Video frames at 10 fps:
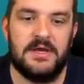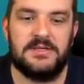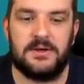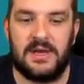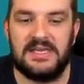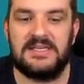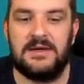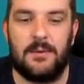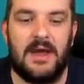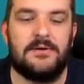So Italy,
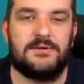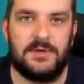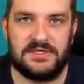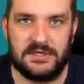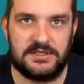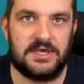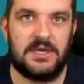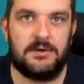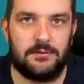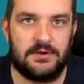Wales, Switzerland and
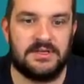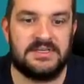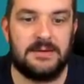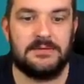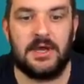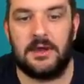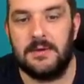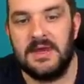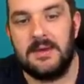Turkey are all at the same time.